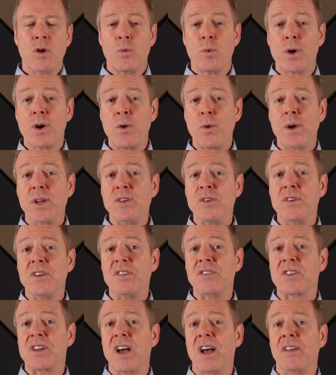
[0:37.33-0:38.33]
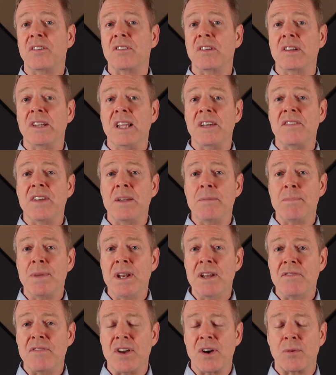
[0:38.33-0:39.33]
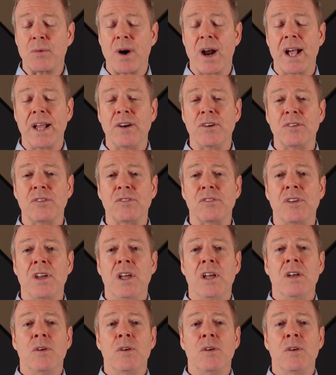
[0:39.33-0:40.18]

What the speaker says: We're going to discuss living benefit riders.